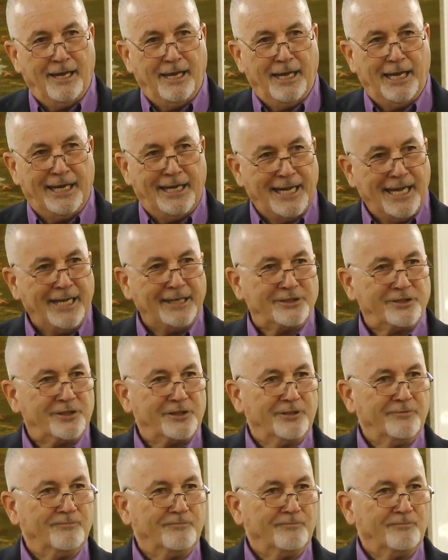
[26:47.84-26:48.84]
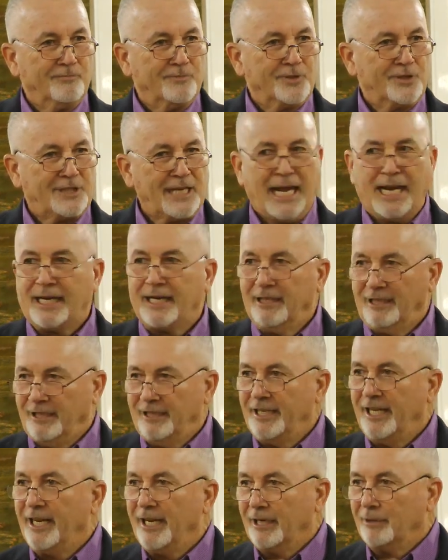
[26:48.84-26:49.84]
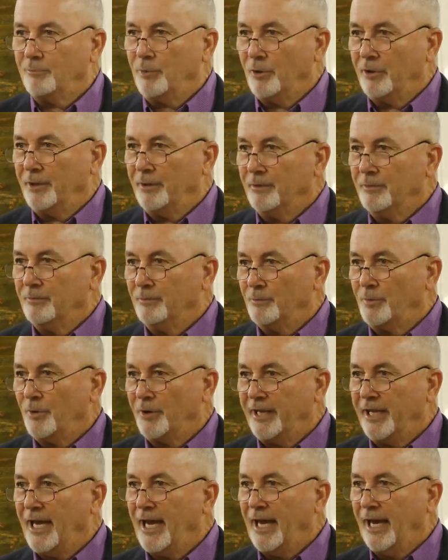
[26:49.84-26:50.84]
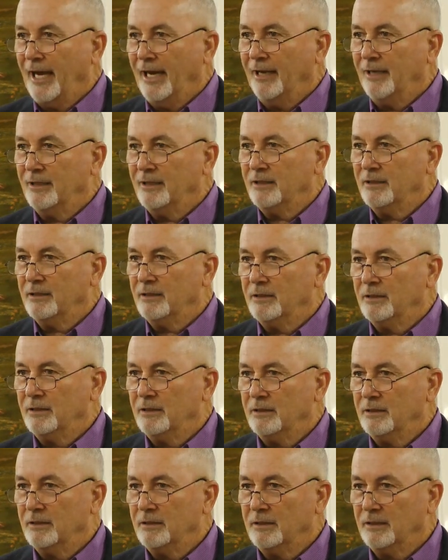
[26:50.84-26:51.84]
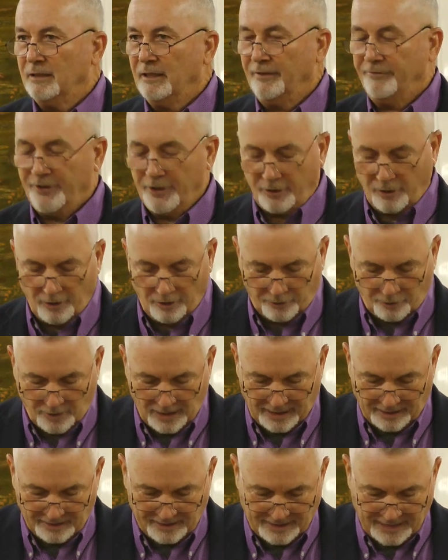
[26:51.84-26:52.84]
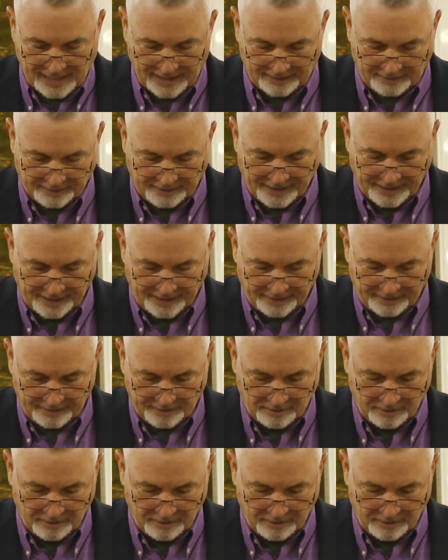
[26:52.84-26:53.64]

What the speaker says: And that's stacking the deck pretty high if you're going to try to stack the deck.